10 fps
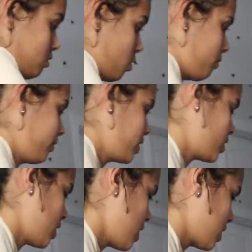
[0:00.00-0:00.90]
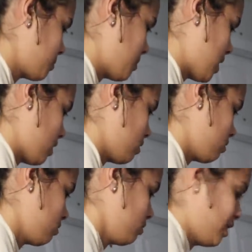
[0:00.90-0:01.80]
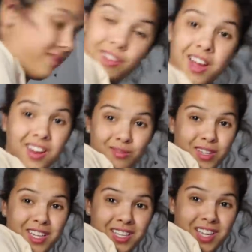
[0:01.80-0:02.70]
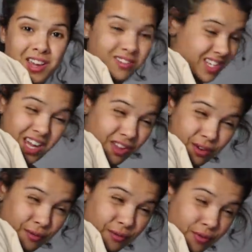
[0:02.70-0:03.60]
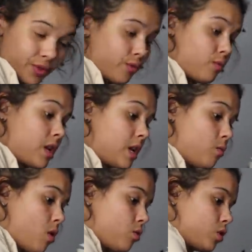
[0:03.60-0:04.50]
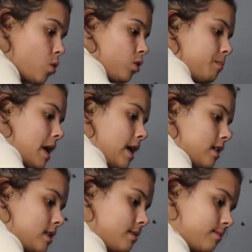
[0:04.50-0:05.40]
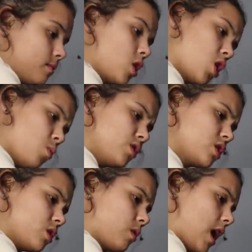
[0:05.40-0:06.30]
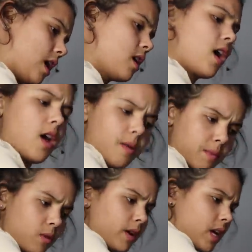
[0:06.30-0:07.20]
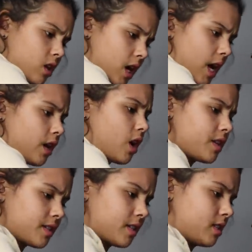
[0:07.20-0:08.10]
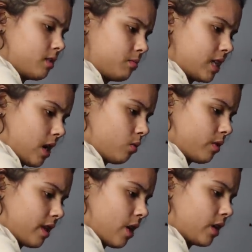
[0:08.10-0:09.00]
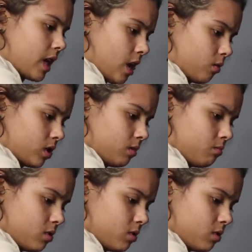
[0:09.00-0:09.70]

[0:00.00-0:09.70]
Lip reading: hopefully it's the next bag. If not, we get to count the other three rose gold bags, which is okay. Me and Raquel kind of got a system down with how to count them,